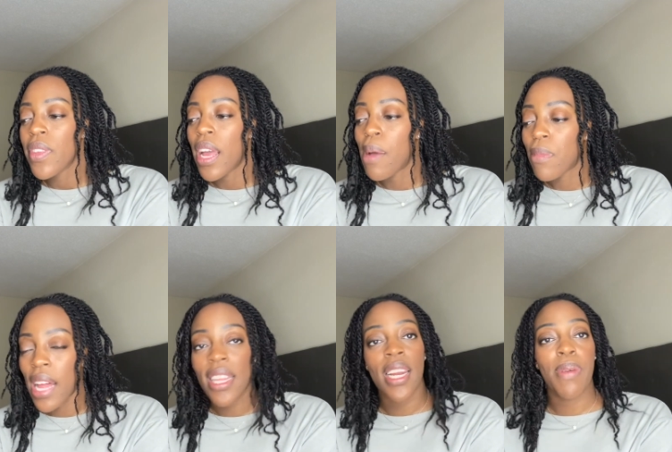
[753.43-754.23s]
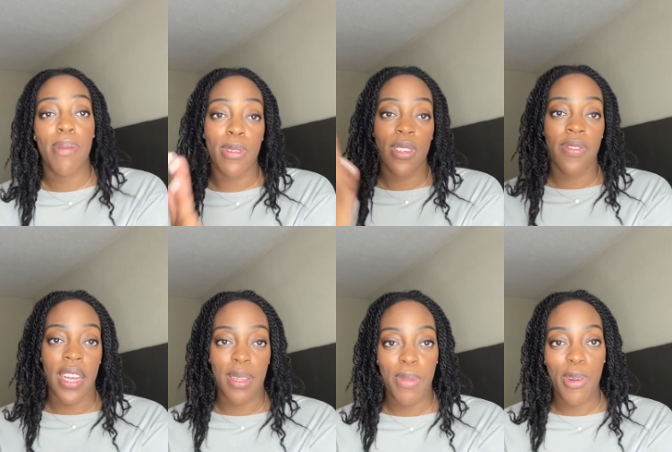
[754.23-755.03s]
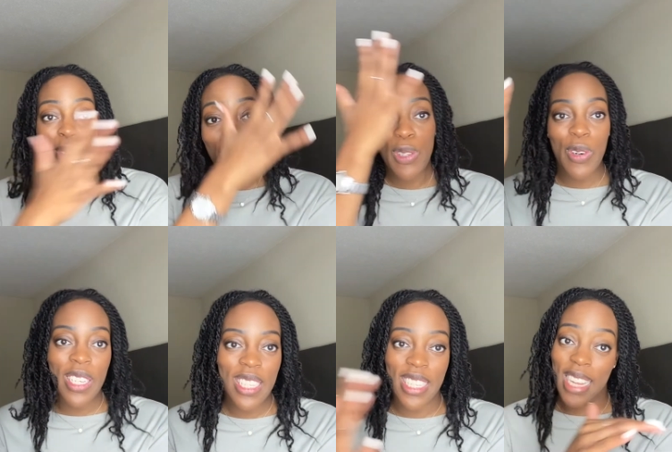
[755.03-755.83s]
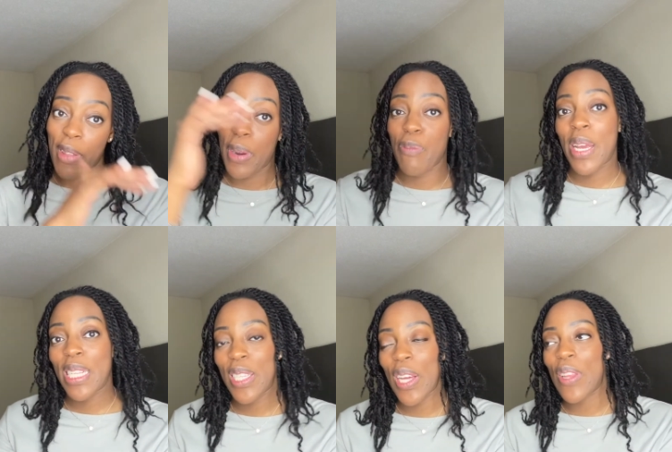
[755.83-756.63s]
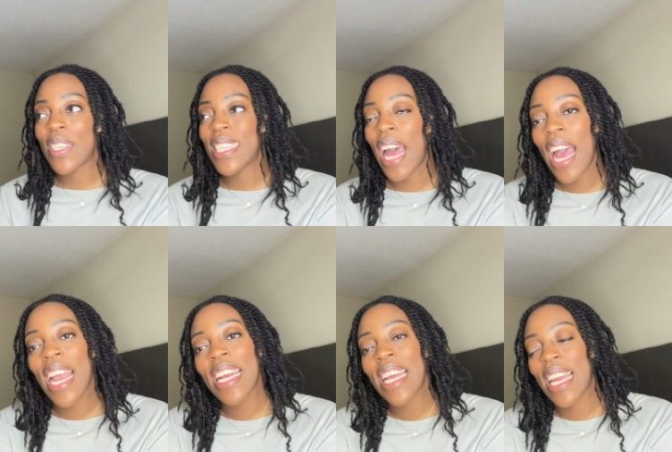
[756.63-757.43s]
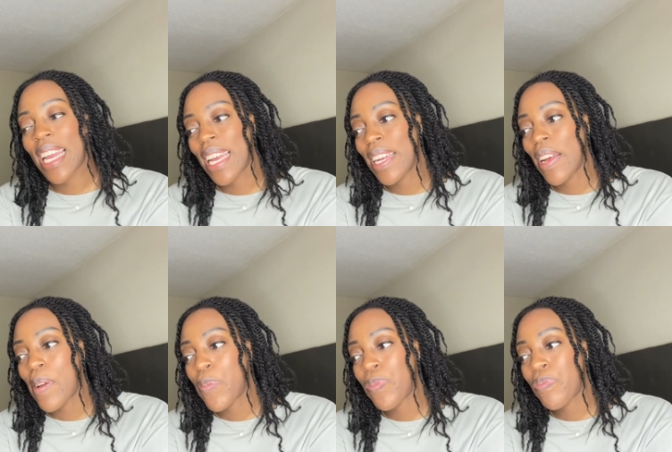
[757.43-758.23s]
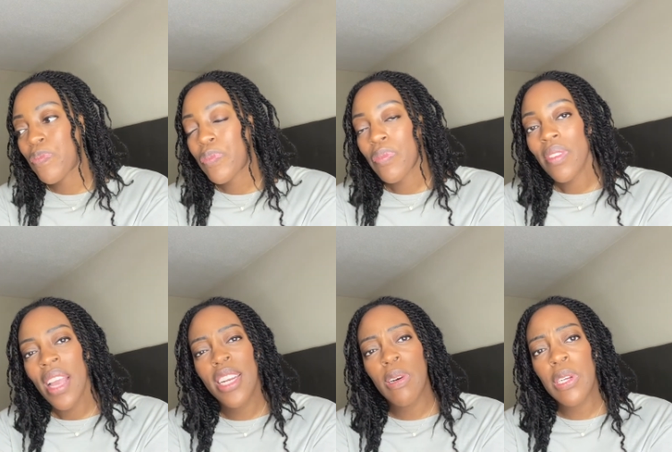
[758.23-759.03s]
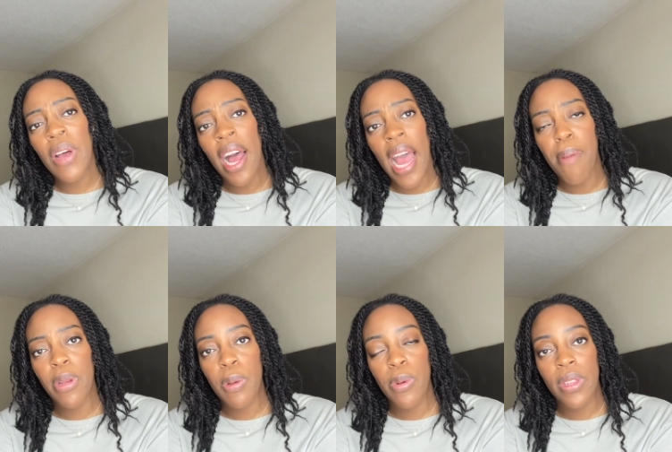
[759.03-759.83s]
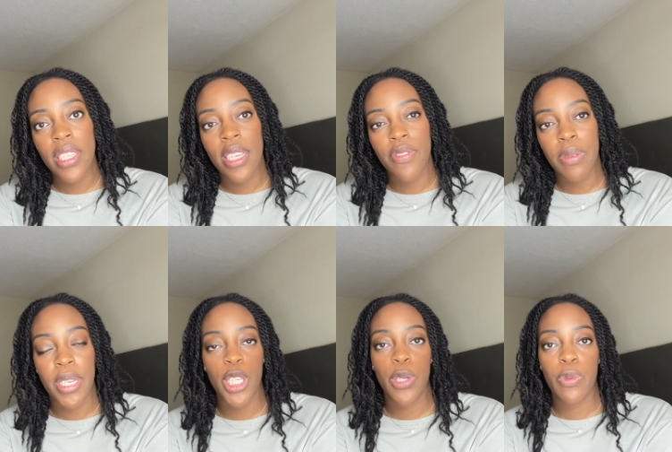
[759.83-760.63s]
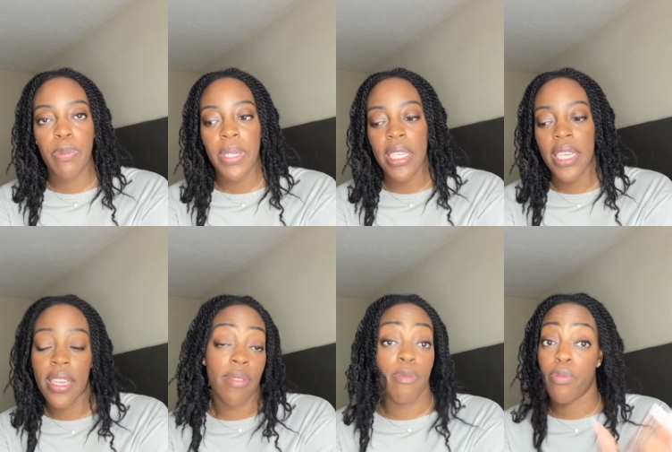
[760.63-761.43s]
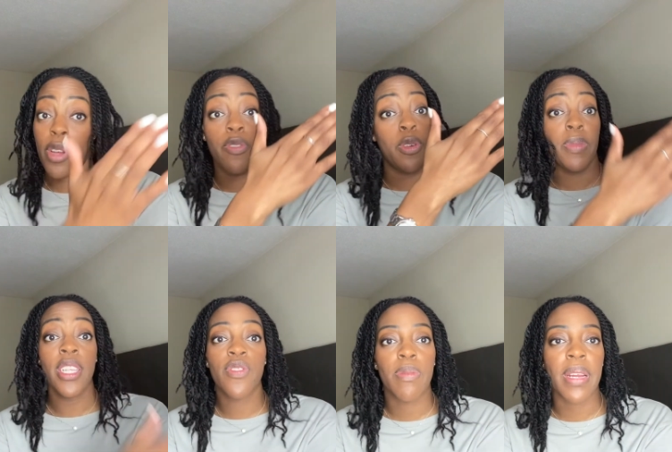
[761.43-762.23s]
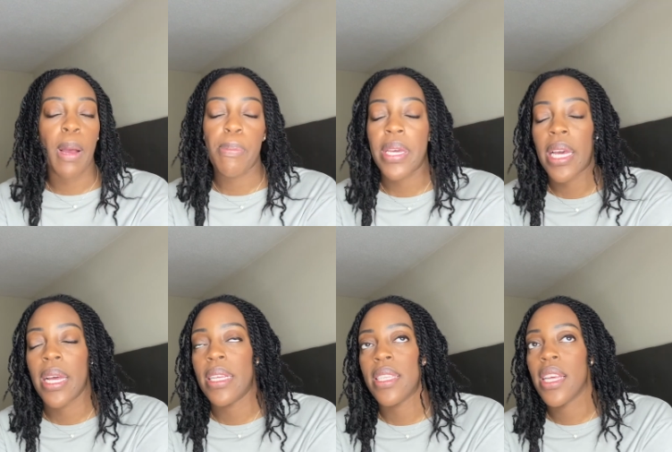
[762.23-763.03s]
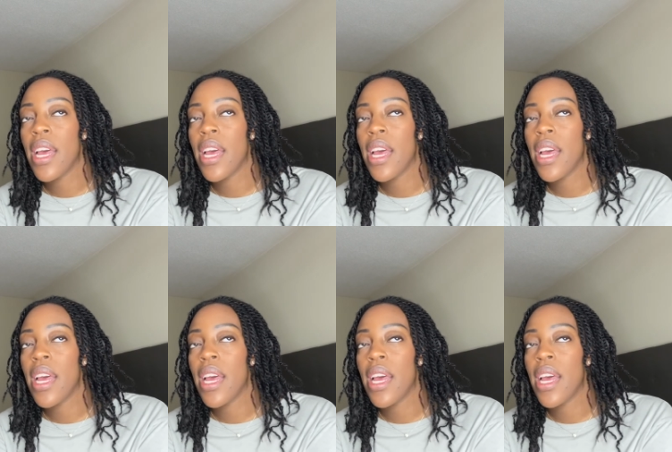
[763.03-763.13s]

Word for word: I'm glad that I'm able to finally be a resource now that I've made it to the other side. And um, I don't know how applicable this information will be a few months from now because